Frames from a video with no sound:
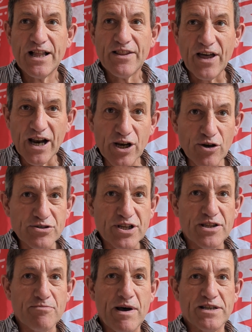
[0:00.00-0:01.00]
They looked to
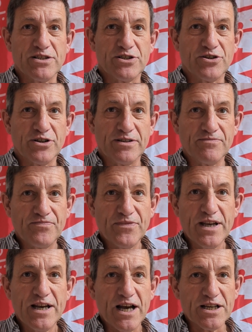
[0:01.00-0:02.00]
the peasantry
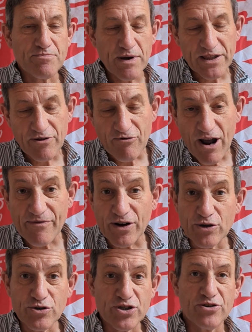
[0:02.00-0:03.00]
as being the
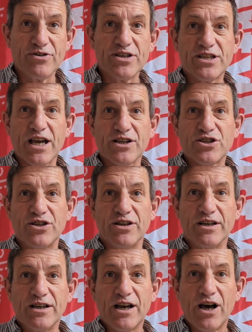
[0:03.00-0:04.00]
revolutionary section
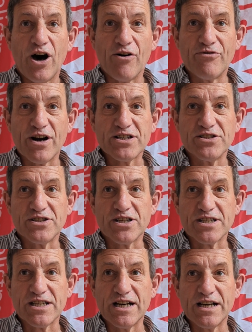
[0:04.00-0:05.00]
of Russian
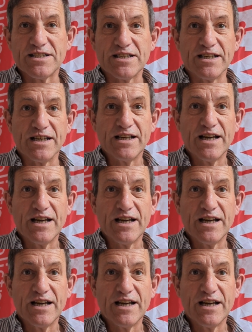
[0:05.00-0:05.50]
society,